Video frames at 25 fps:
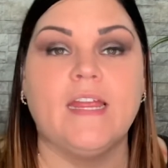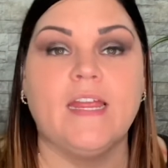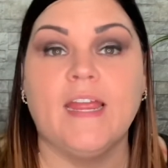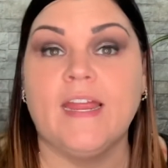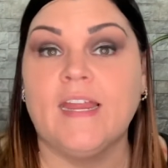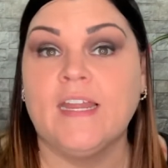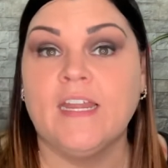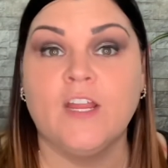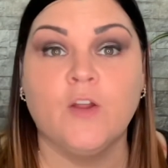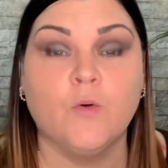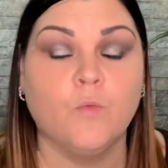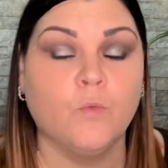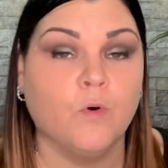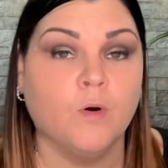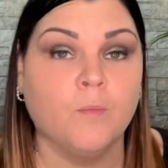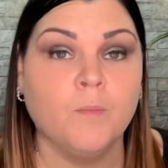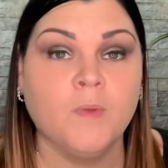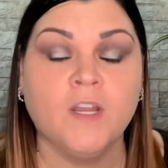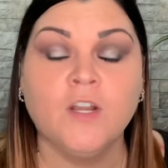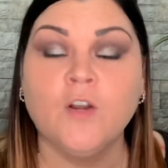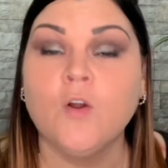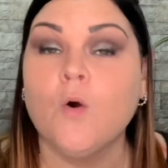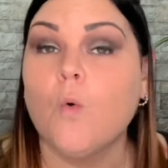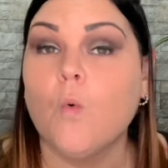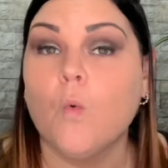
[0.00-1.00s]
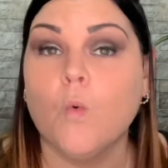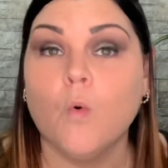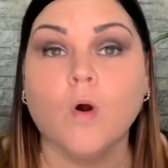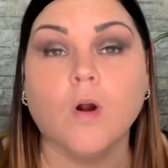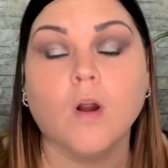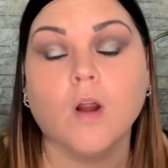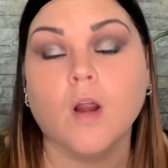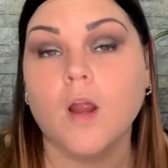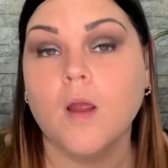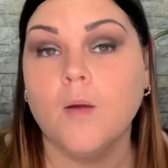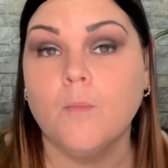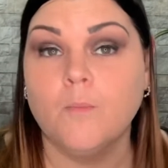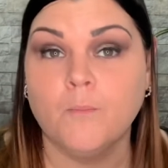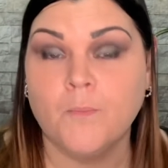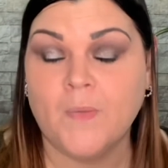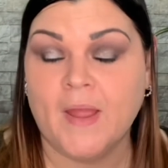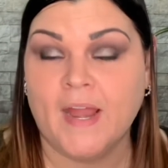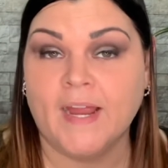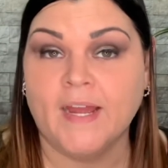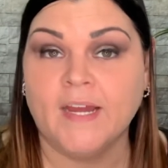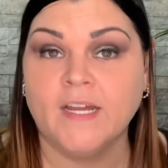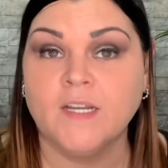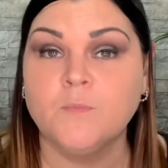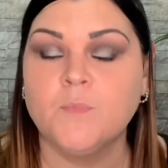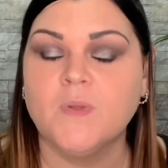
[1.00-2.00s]
any woman or
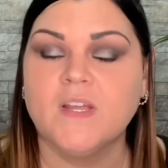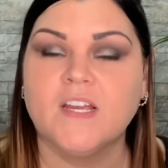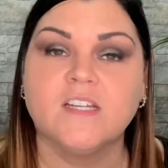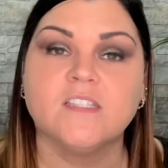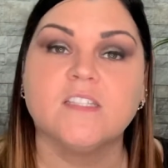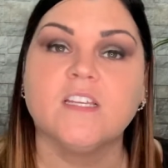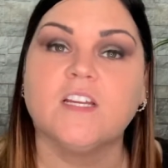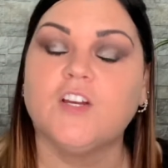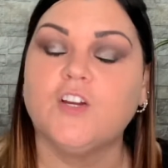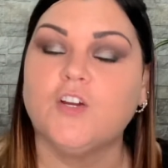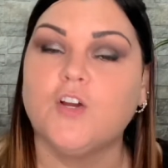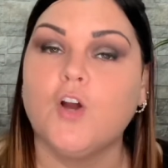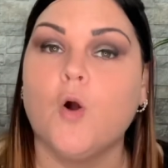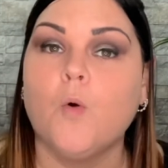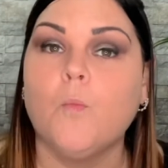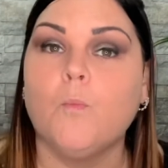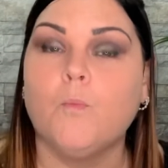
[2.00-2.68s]
man because it could go